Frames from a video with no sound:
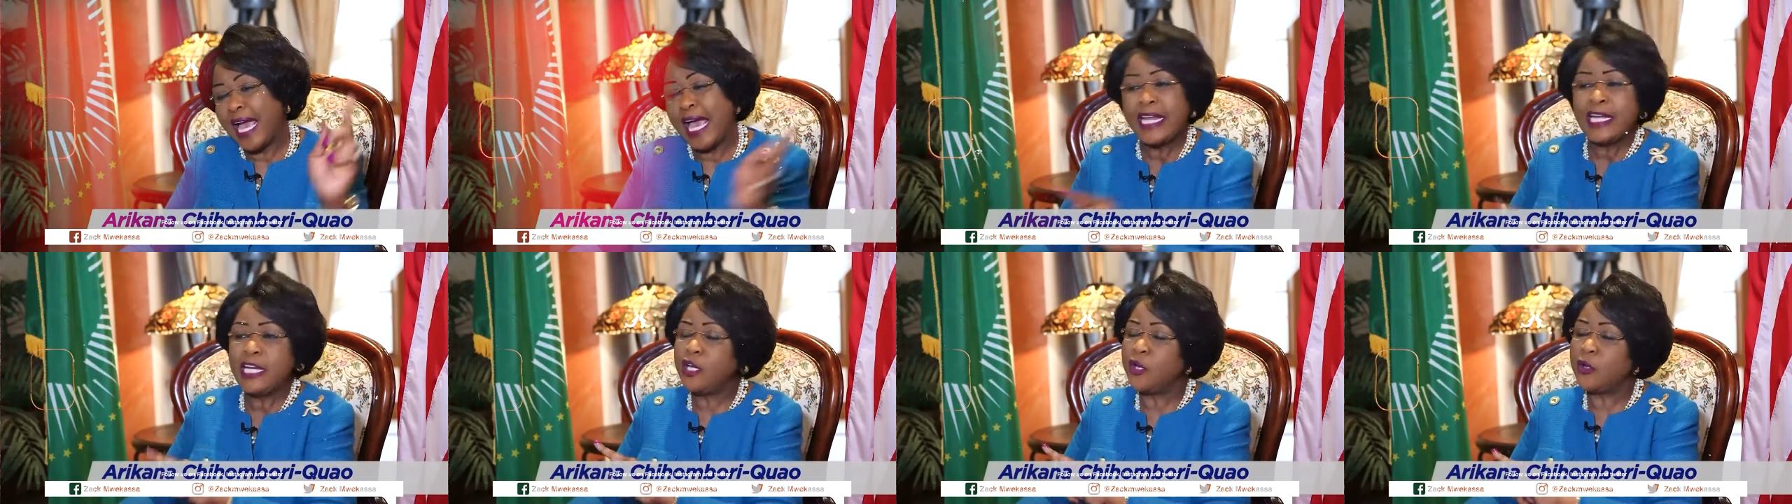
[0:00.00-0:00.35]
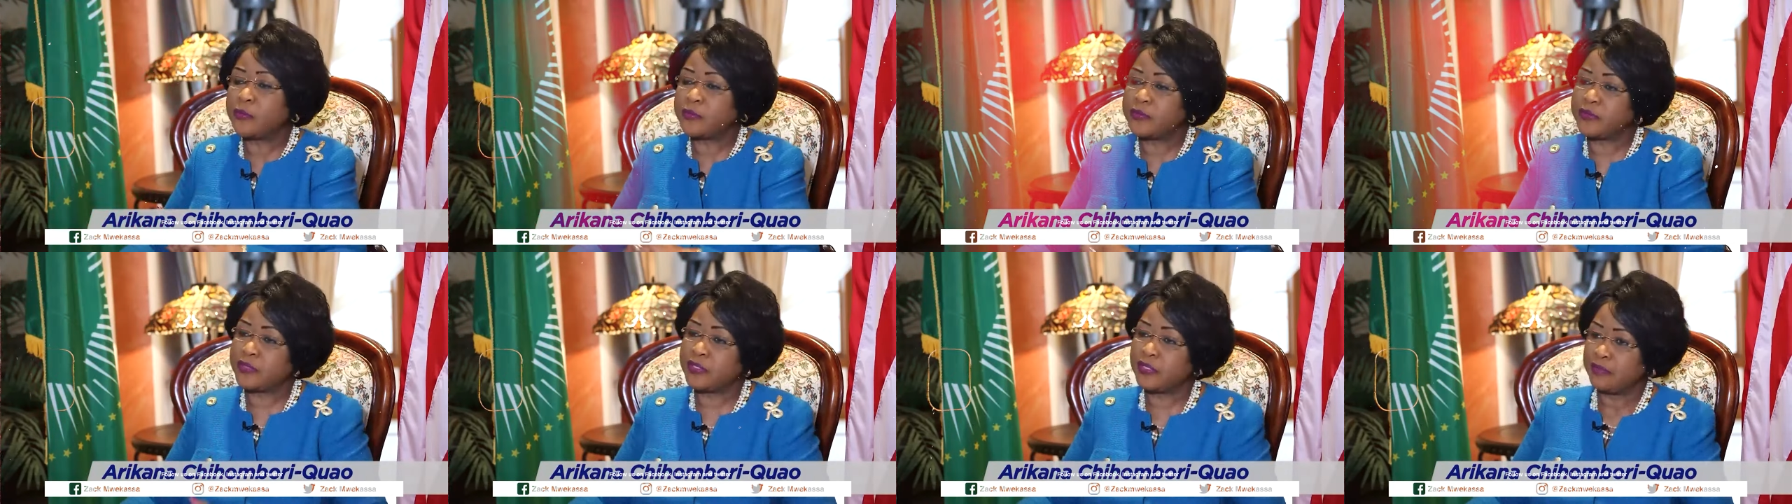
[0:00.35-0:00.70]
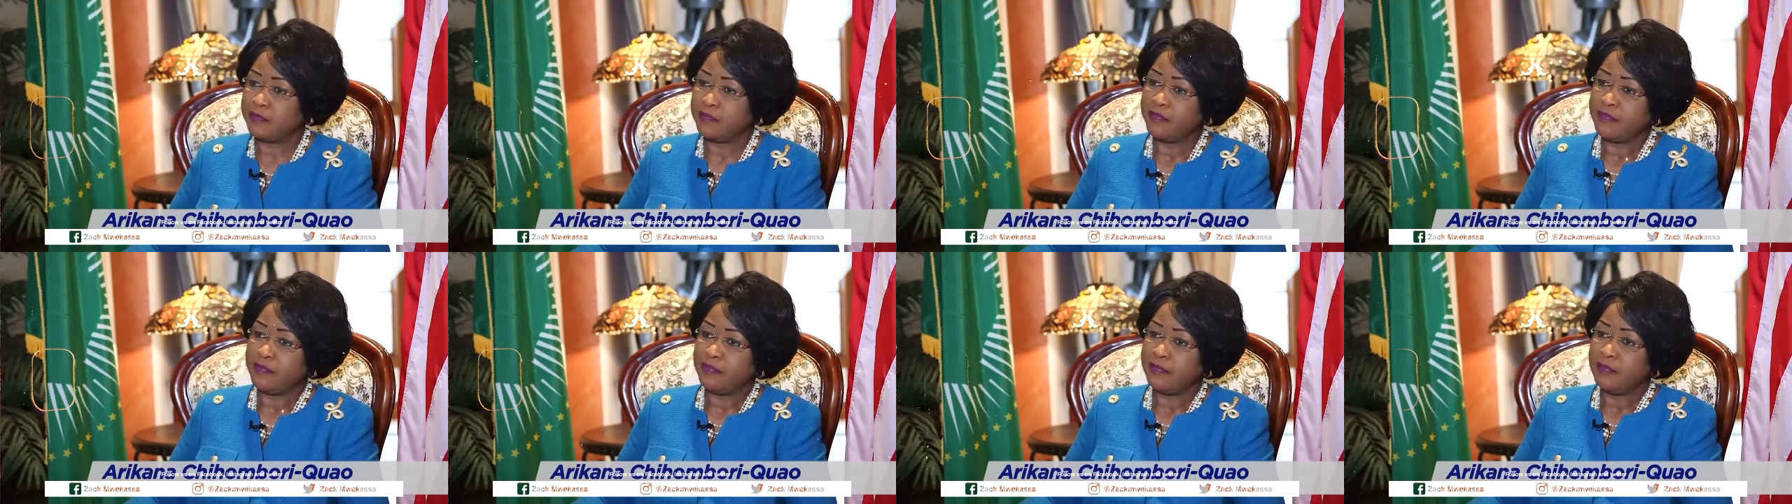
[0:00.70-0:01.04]
any
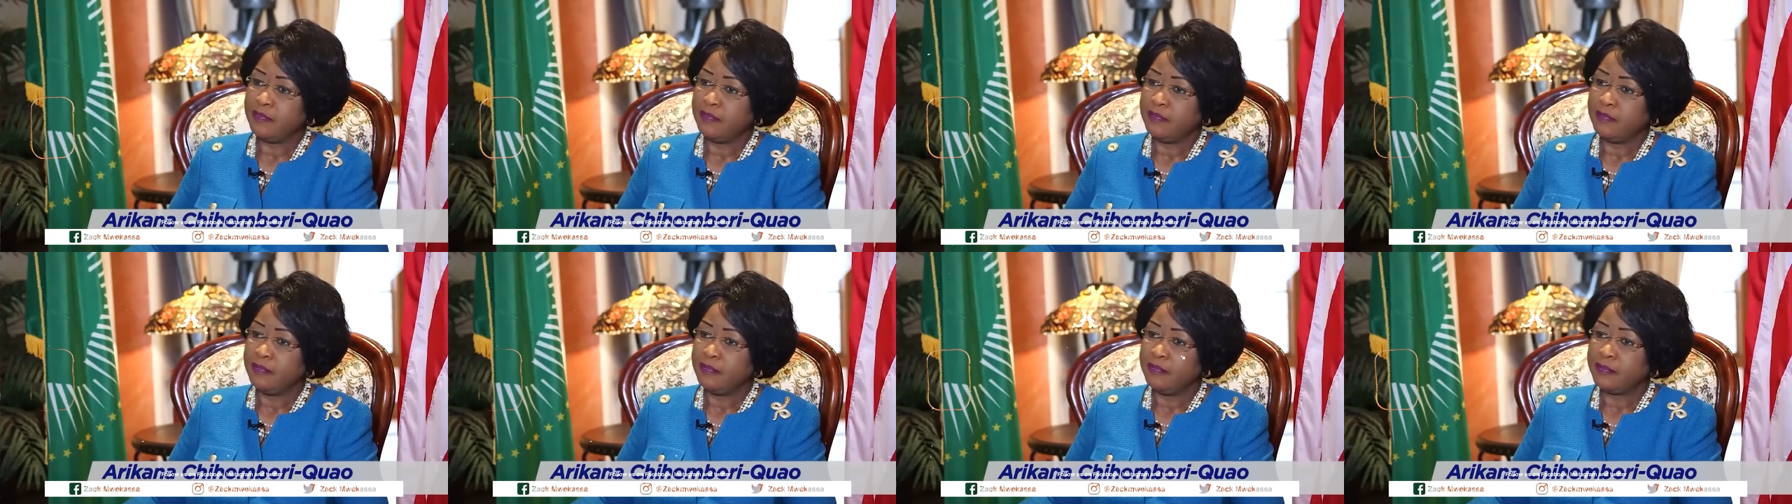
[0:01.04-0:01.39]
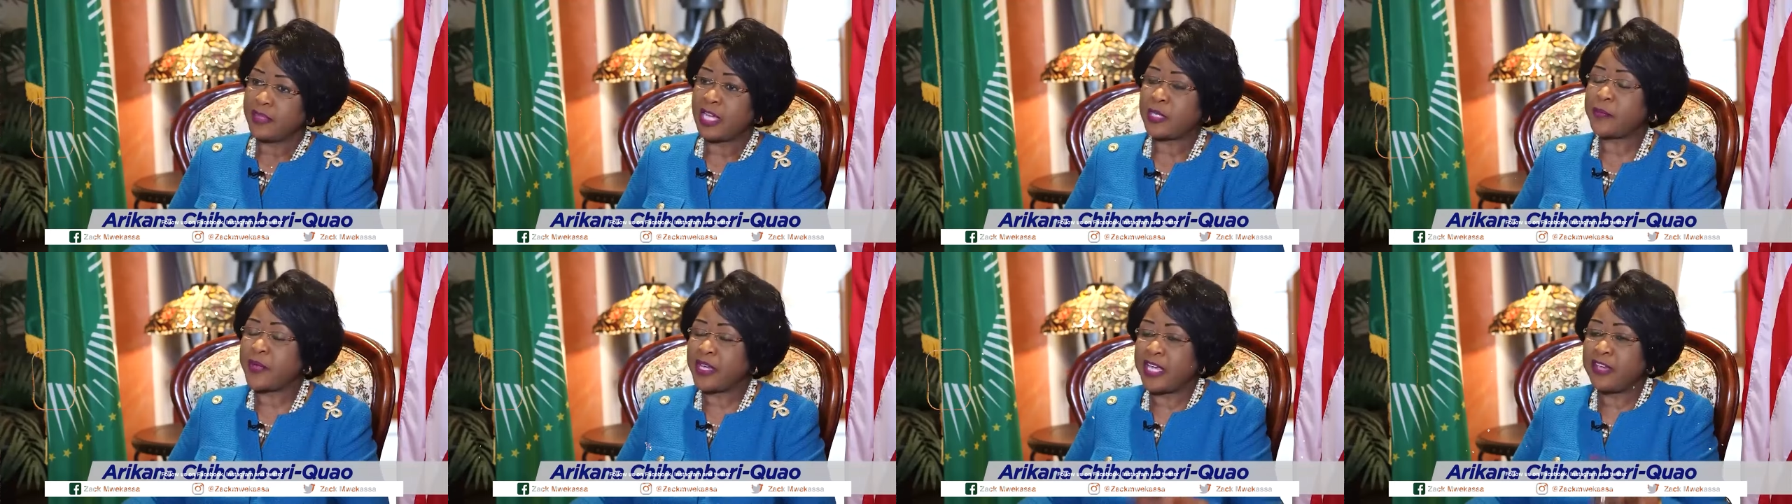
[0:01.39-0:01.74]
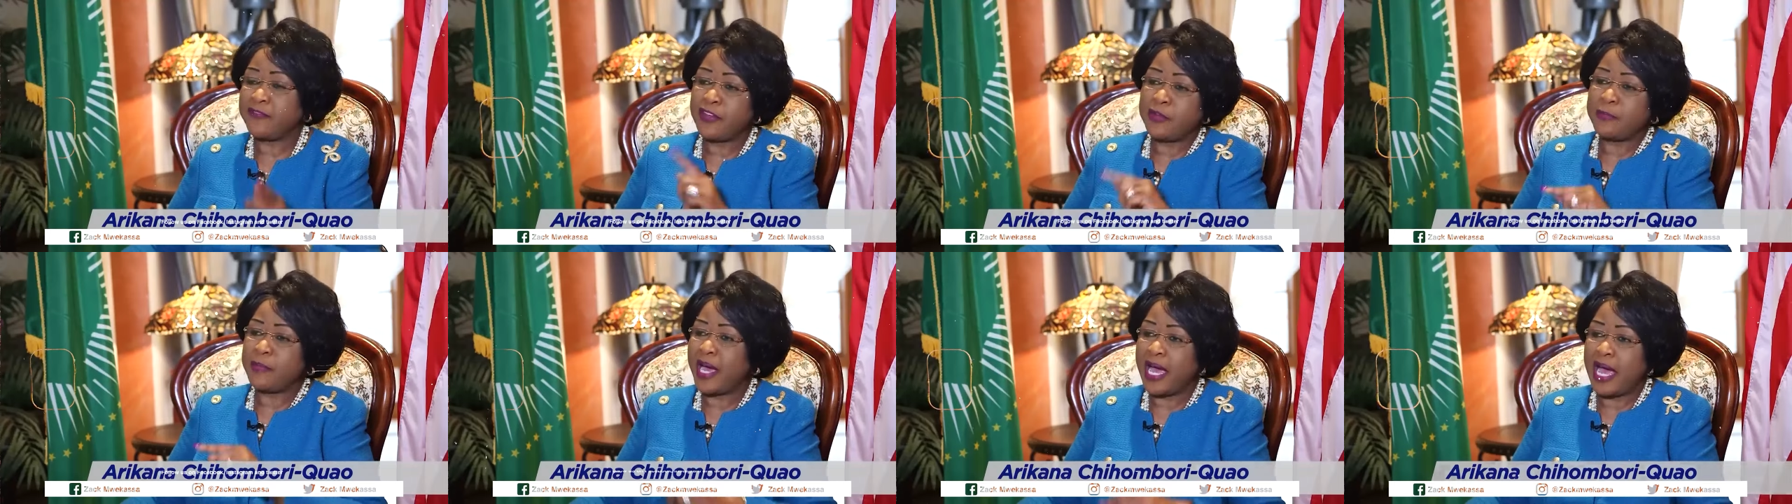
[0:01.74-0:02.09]
loans that were
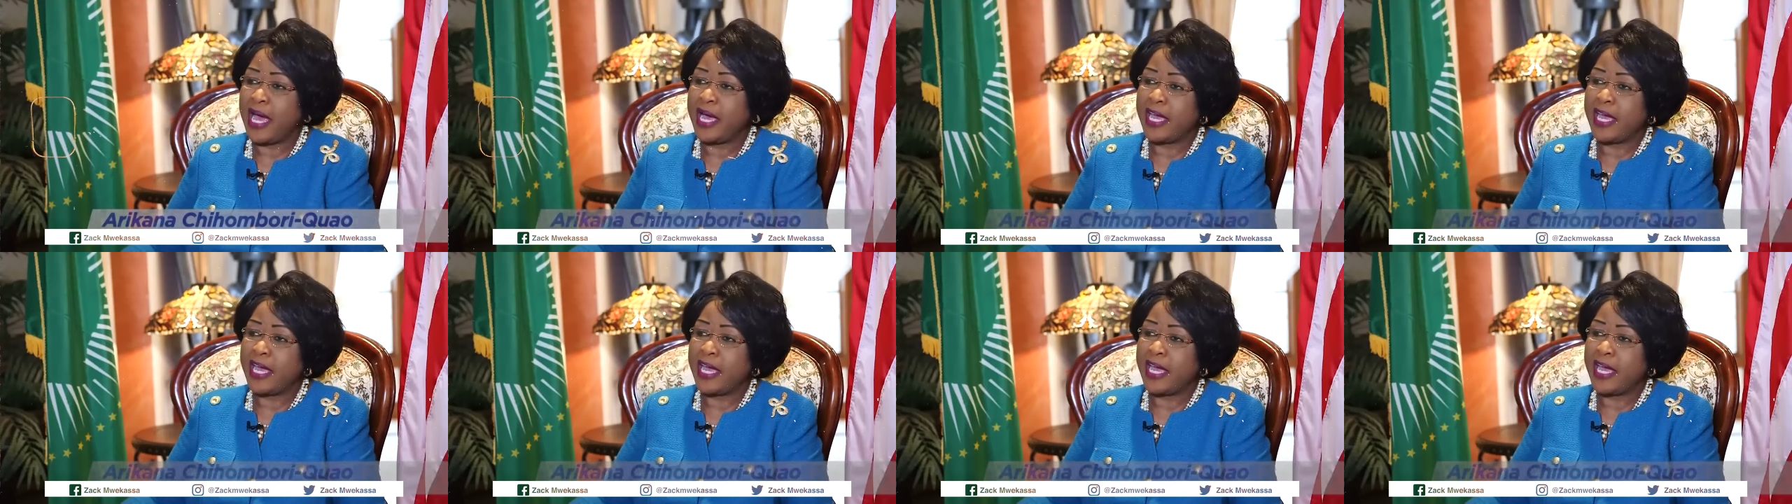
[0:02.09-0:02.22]
given by